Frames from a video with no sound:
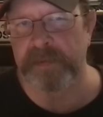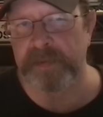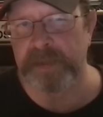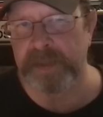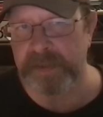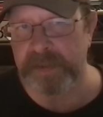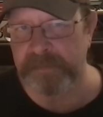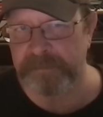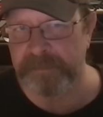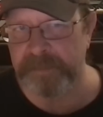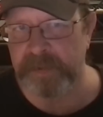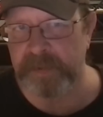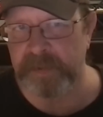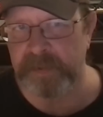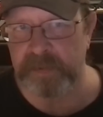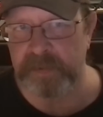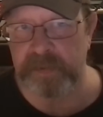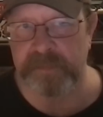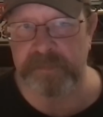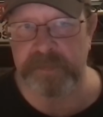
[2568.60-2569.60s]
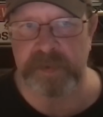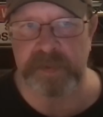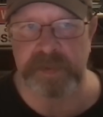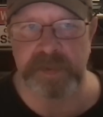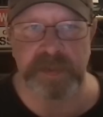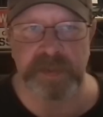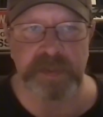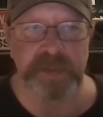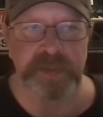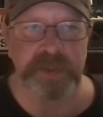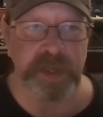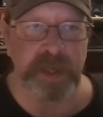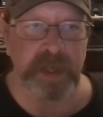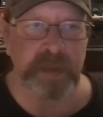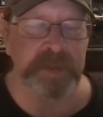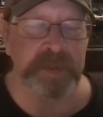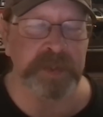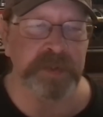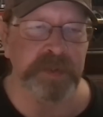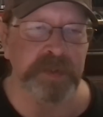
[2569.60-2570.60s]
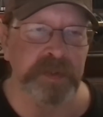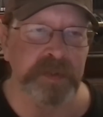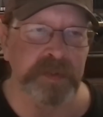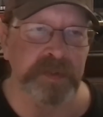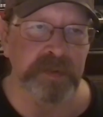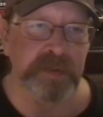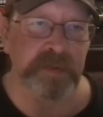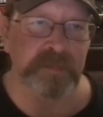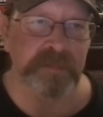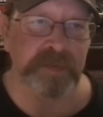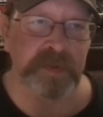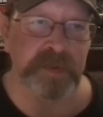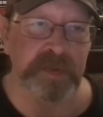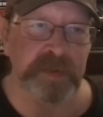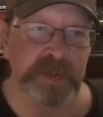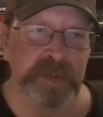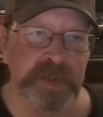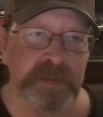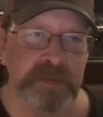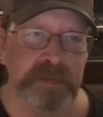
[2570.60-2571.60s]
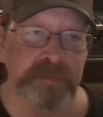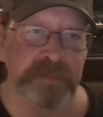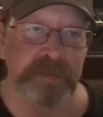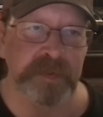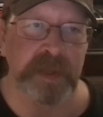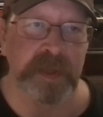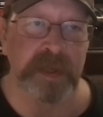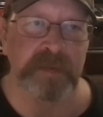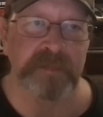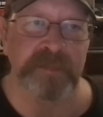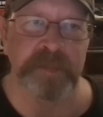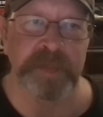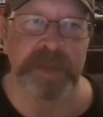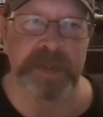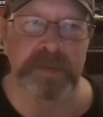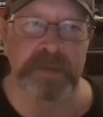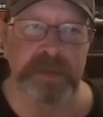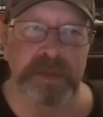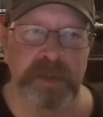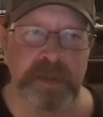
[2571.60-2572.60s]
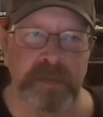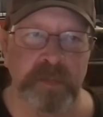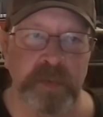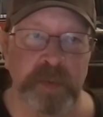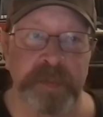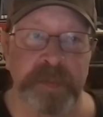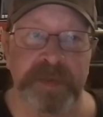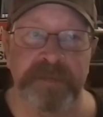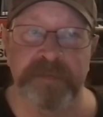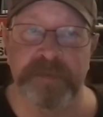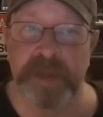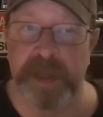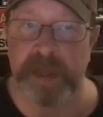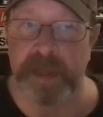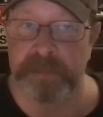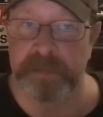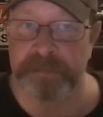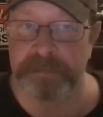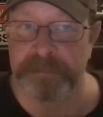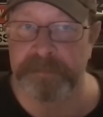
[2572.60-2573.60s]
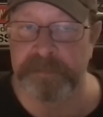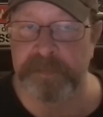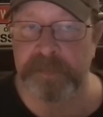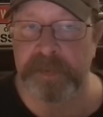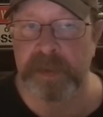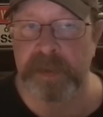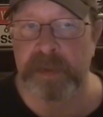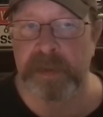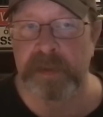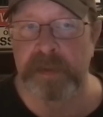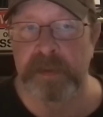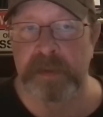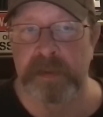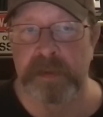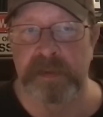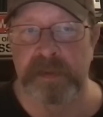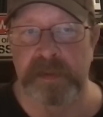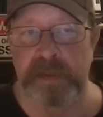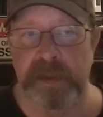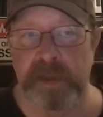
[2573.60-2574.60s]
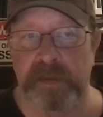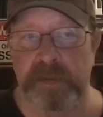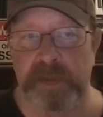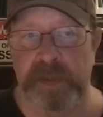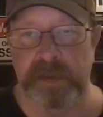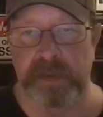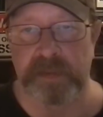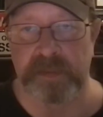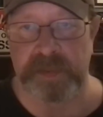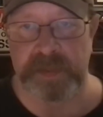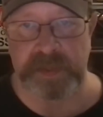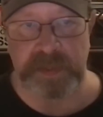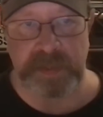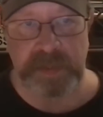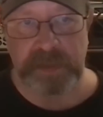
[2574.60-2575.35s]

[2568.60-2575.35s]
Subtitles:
an infinite universe, the geometry of the universe, for lack of a better term, would be flat. In other words, it